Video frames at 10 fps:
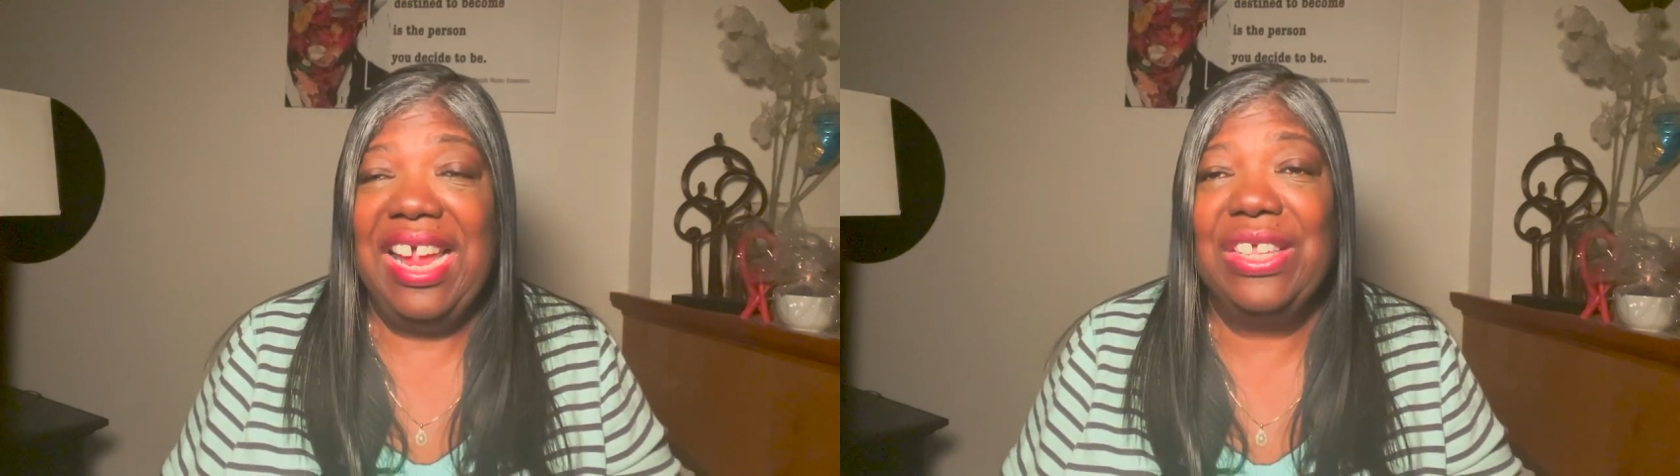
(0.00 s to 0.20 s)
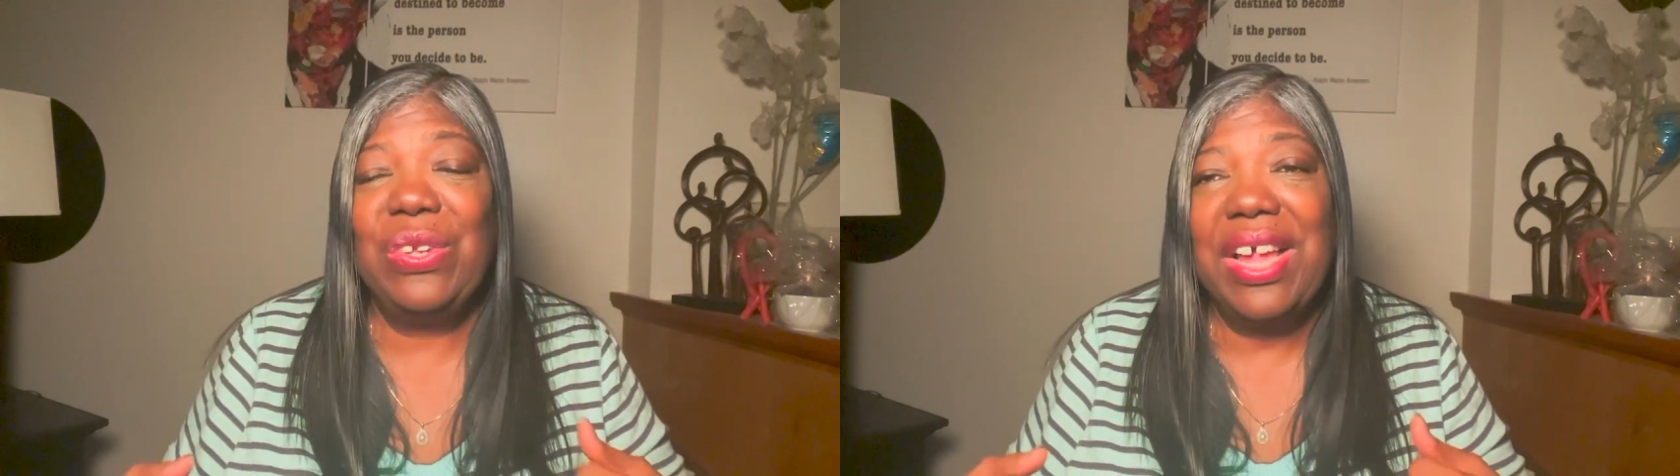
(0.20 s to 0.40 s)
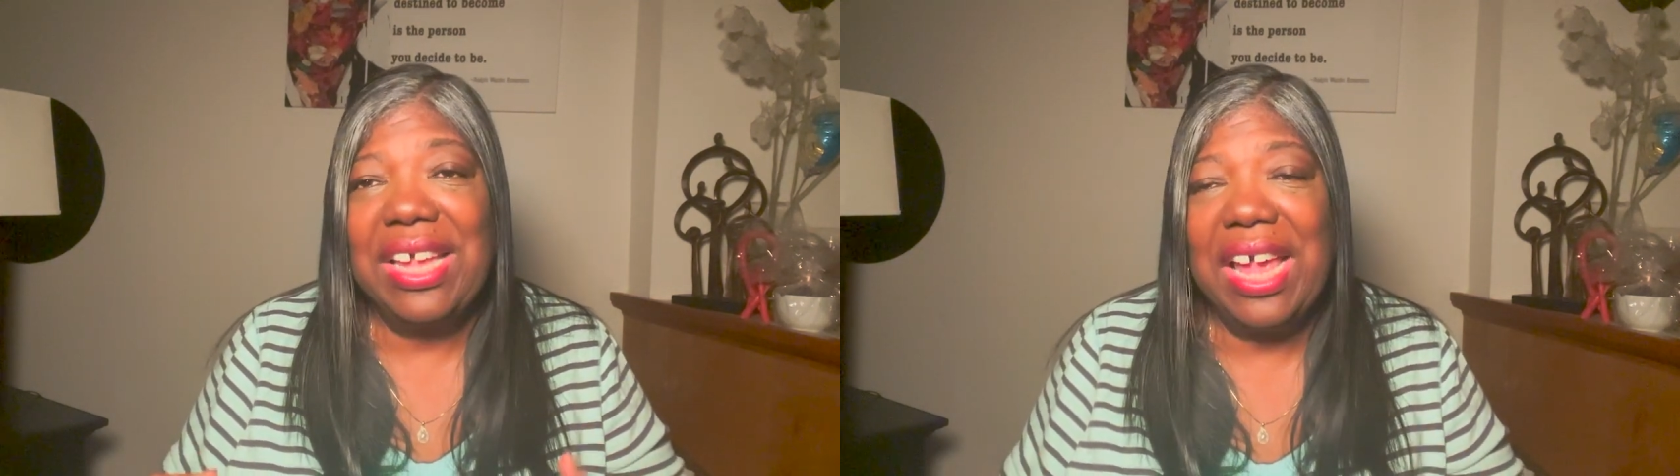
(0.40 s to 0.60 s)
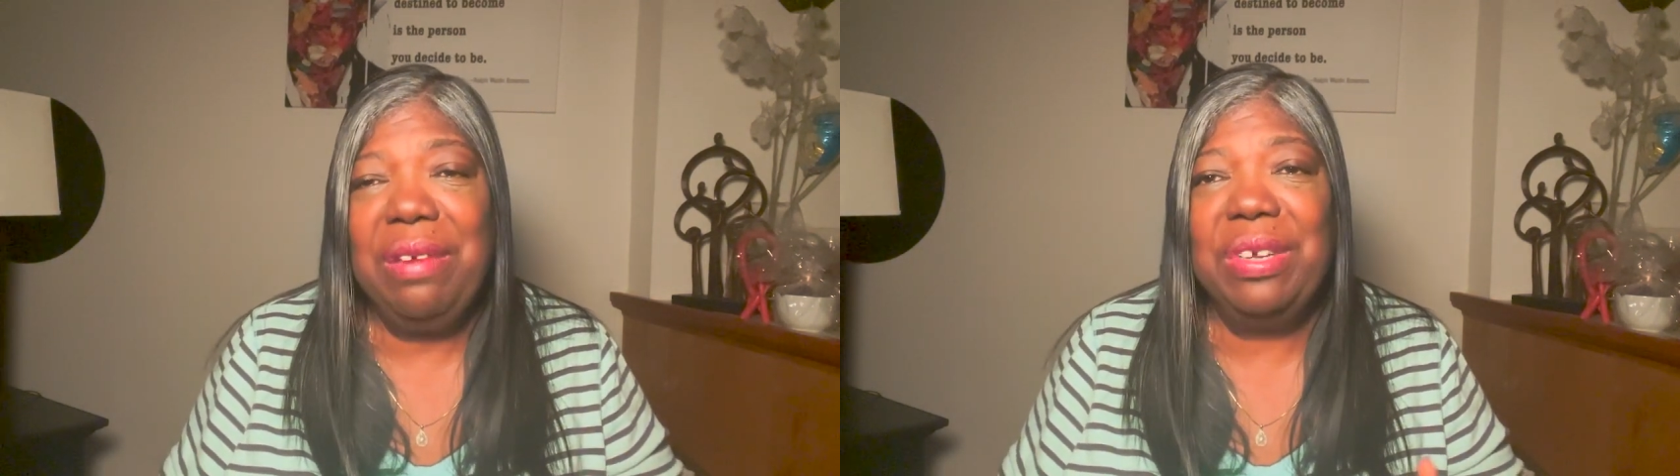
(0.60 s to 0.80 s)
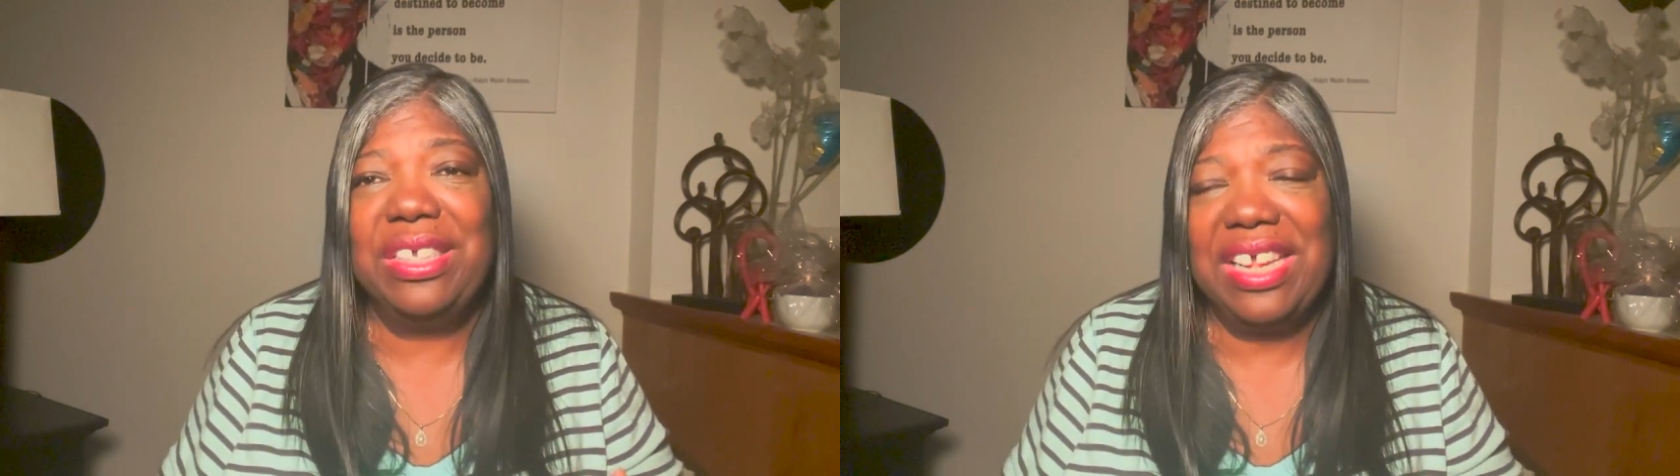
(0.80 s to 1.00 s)
And so I
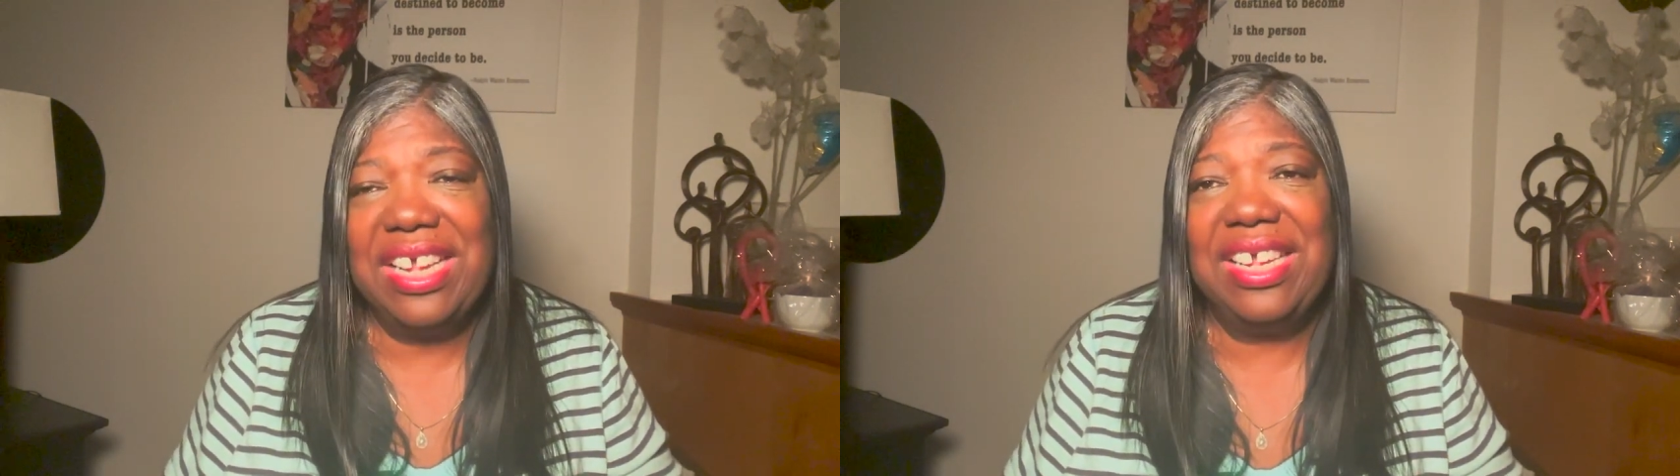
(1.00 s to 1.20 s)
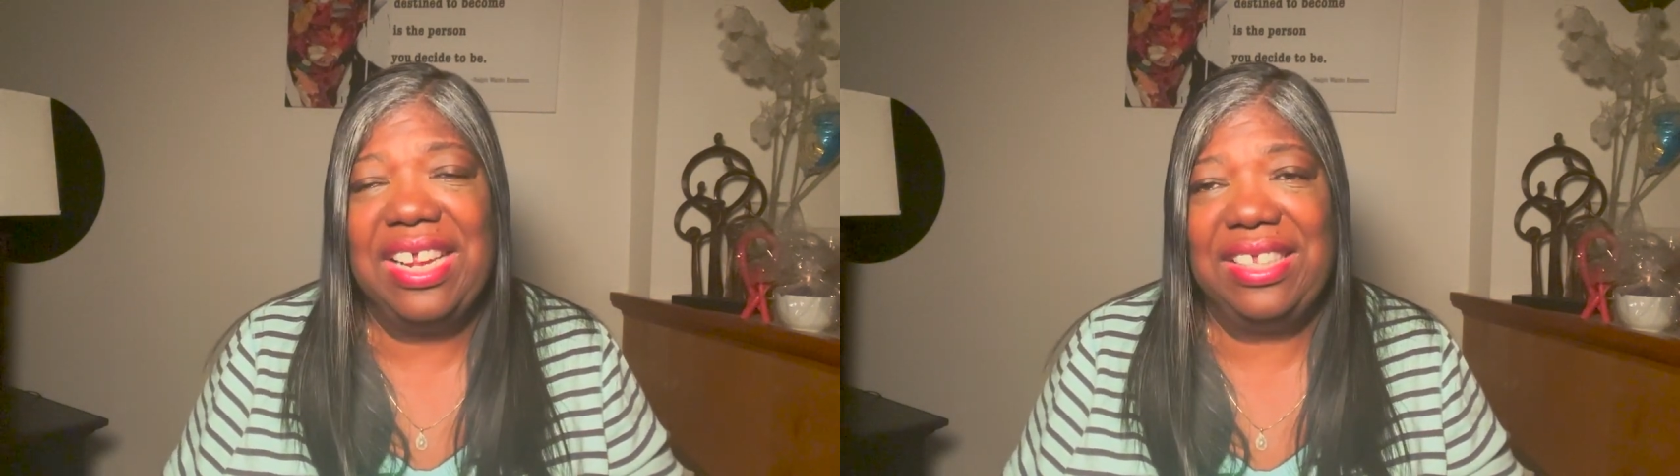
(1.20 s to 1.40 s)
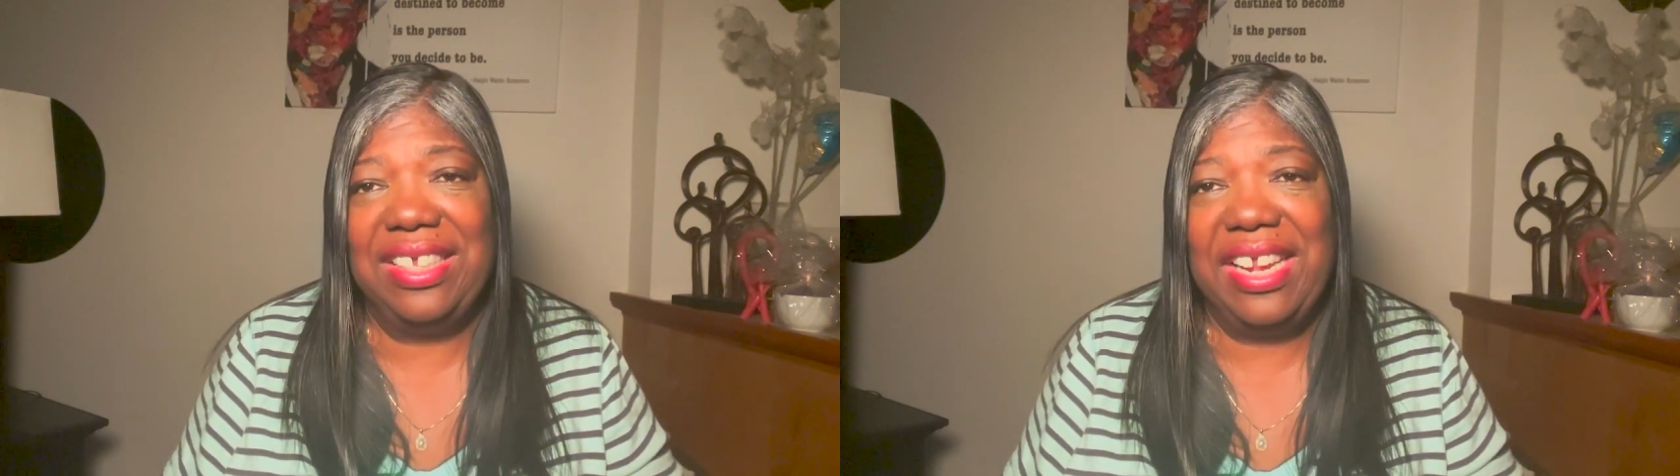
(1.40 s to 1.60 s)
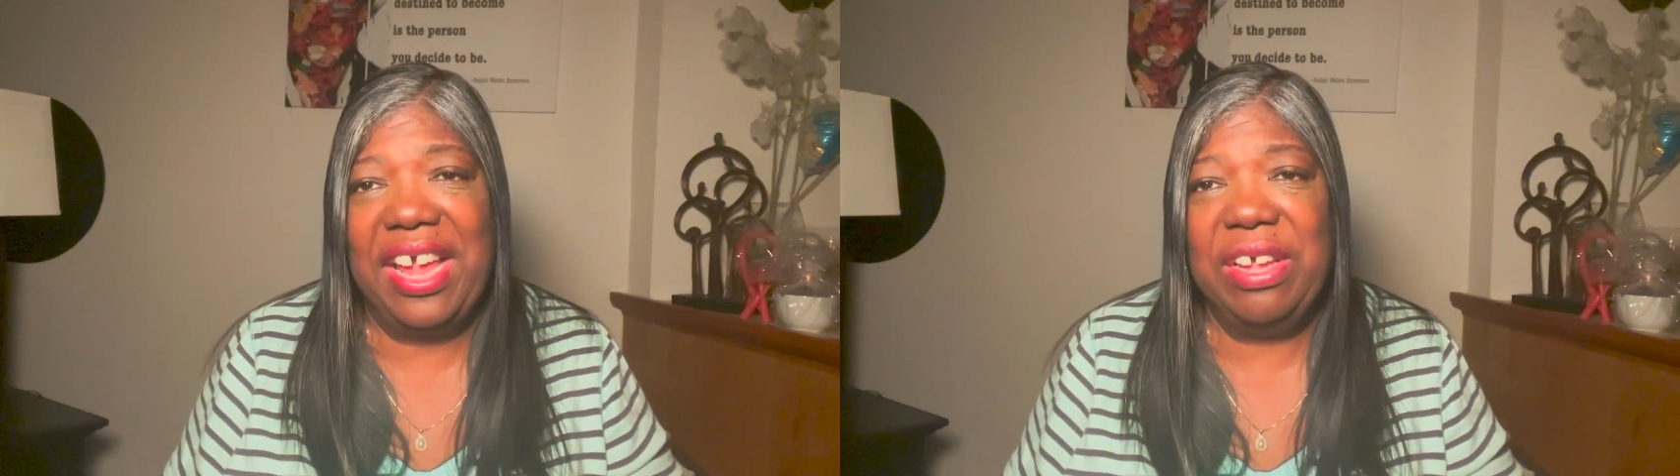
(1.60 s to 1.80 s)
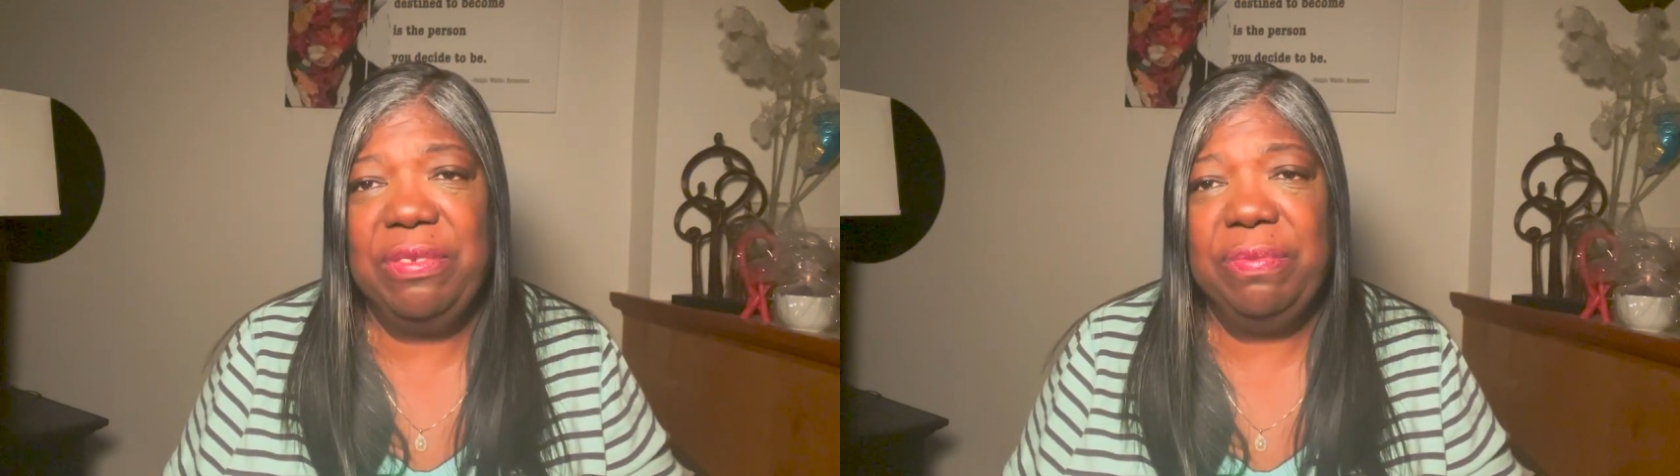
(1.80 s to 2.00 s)
came to tell you that today.